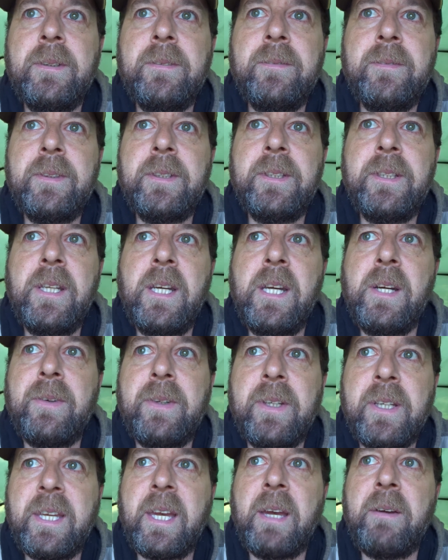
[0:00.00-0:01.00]
But no,
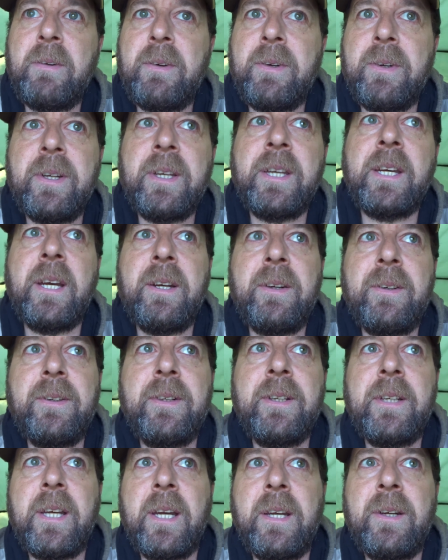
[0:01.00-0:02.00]
it kept going,
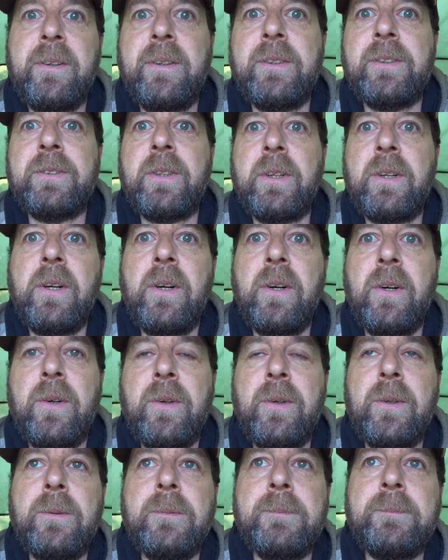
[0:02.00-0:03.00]
so I
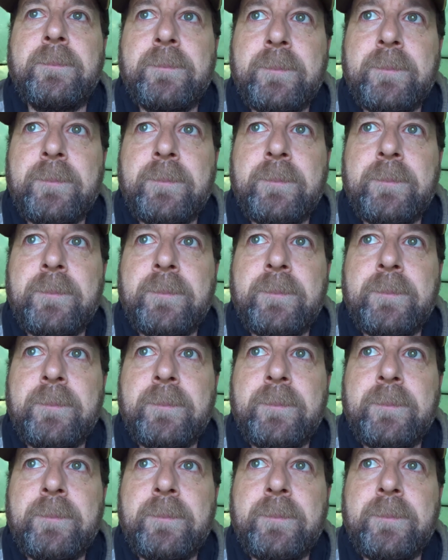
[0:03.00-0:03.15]
got up,